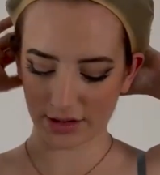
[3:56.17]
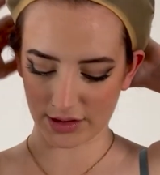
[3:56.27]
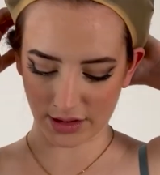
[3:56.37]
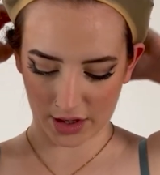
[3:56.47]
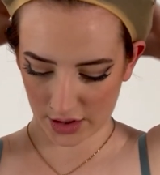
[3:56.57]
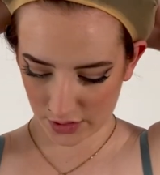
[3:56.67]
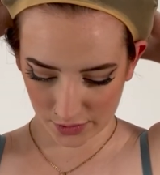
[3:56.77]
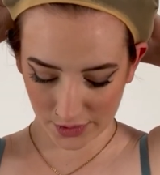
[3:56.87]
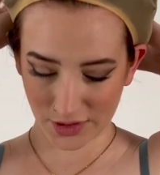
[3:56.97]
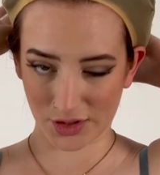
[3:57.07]
So
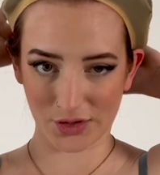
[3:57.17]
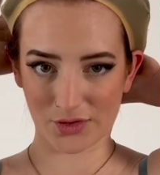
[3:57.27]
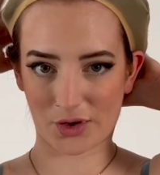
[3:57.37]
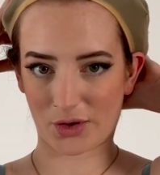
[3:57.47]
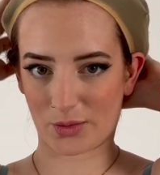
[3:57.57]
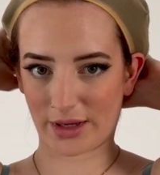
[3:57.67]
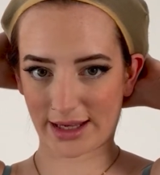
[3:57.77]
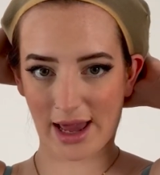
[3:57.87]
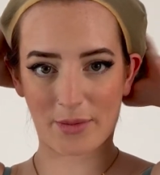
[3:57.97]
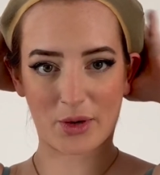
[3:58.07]
once you've got your wig
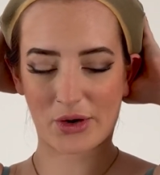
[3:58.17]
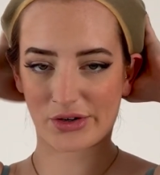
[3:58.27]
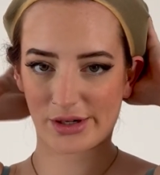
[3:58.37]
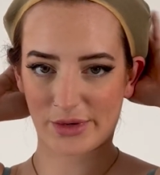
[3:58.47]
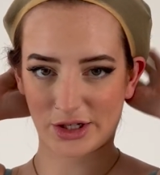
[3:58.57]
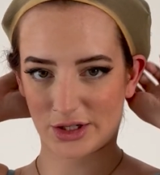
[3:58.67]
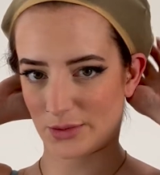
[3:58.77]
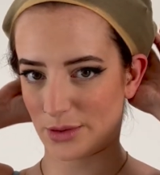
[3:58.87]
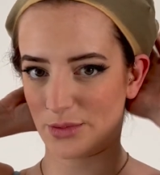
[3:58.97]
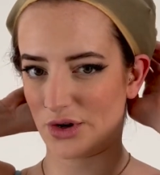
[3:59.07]
cap on, you might just
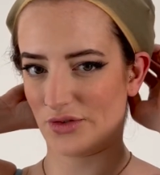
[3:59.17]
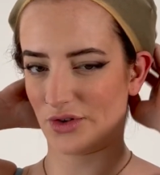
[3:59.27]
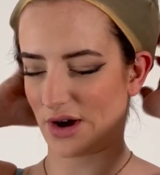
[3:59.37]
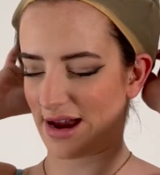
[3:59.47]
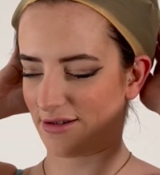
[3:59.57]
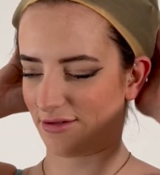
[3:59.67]
want to move your hair